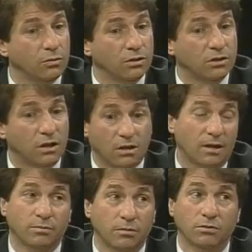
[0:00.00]
which a
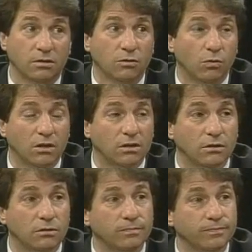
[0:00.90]
lot of people didn't want to
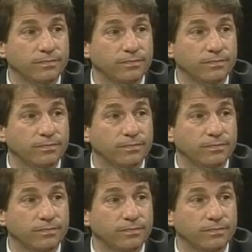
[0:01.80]
hear.